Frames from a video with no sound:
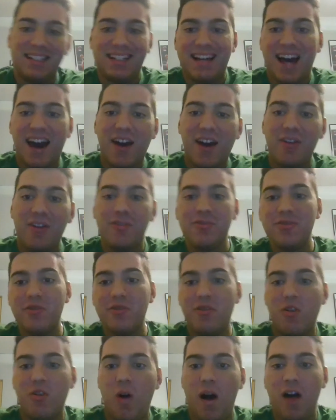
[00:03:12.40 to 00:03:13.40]
I don't
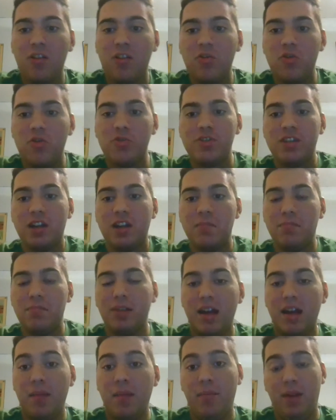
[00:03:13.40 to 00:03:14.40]
know how Golden State can play
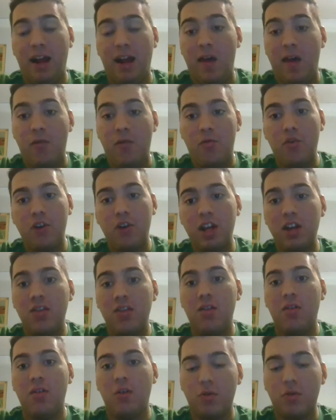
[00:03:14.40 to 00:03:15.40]
it, but that rookie of
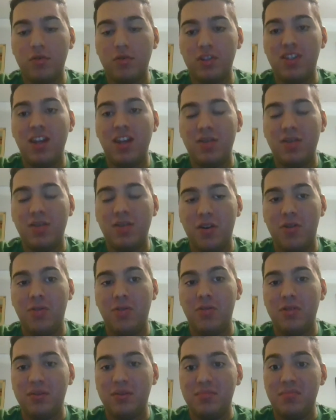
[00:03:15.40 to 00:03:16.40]
the Golden State, though,
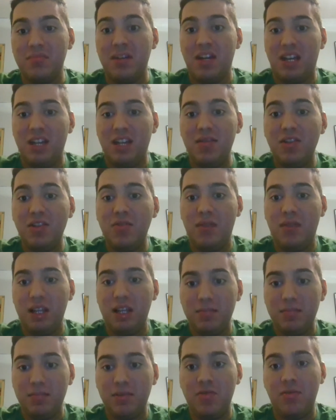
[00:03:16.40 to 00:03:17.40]
he's
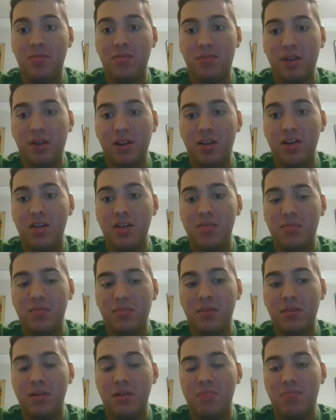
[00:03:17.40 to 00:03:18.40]
been doing pretty good.
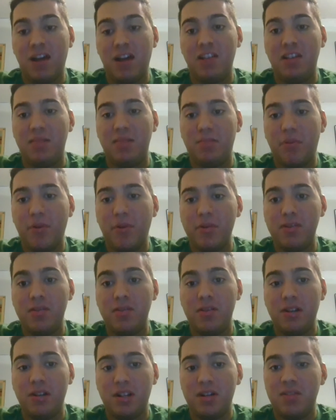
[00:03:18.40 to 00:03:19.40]
19 points.
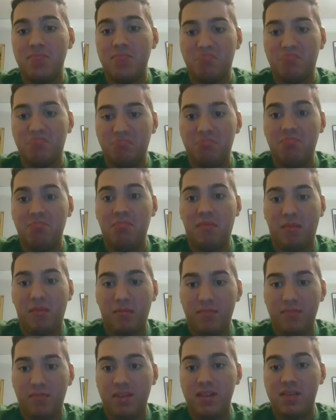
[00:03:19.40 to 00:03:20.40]

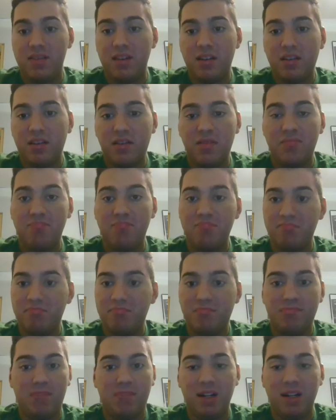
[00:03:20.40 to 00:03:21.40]
The center,
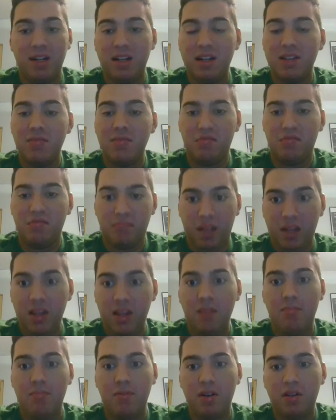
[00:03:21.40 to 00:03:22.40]
man, he
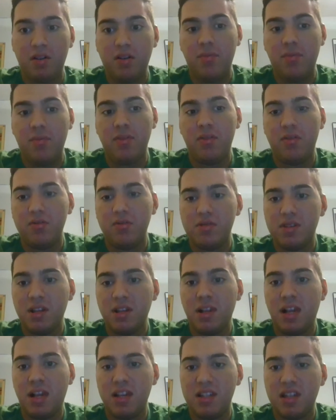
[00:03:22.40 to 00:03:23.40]
did pretty good for the Golden State
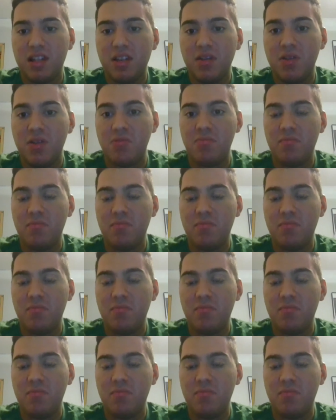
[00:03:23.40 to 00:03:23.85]
last night, though.